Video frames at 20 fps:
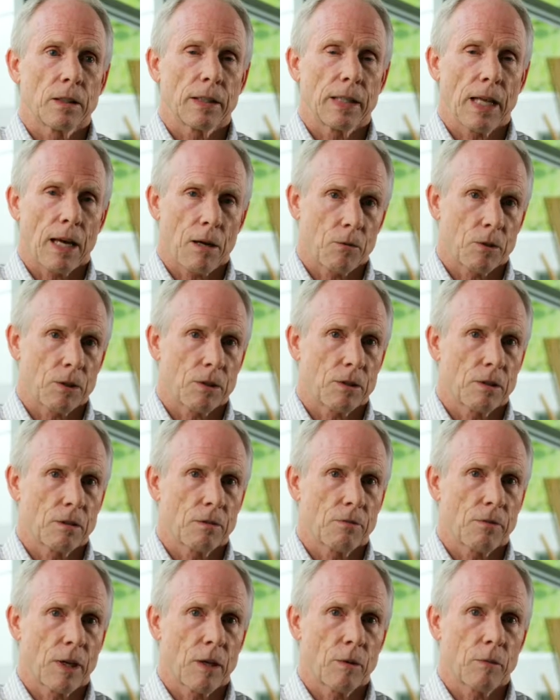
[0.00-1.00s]
That was the
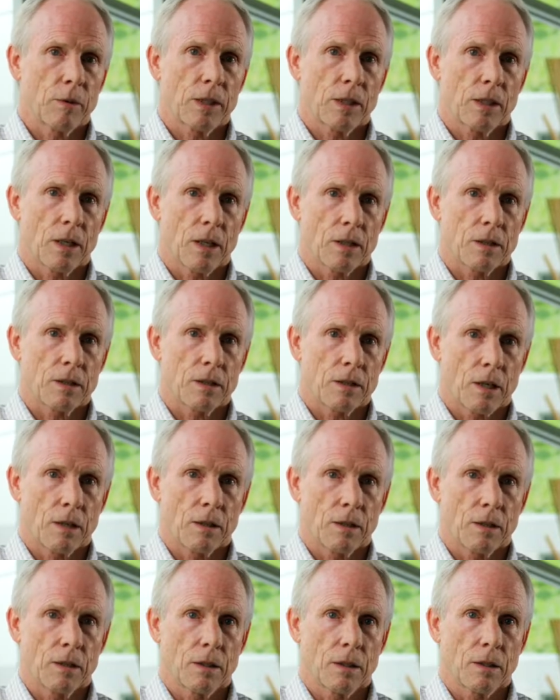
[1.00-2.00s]
environment that I
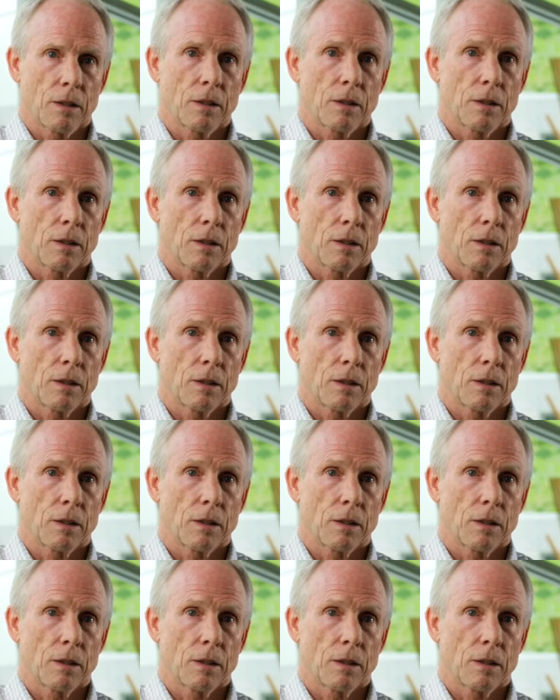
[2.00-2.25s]
started in,